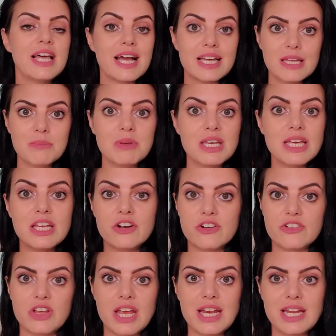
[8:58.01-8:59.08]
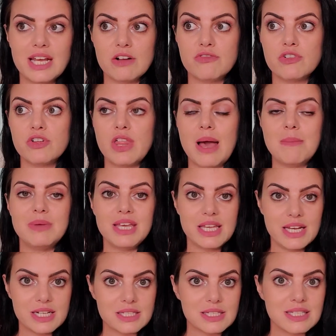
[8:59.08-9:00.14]
That can be entertaining for them
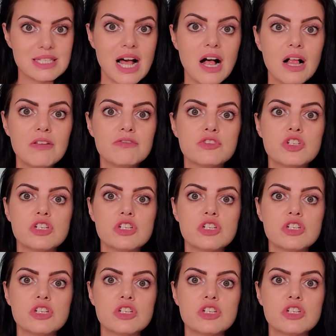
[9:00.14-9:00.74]
in itself,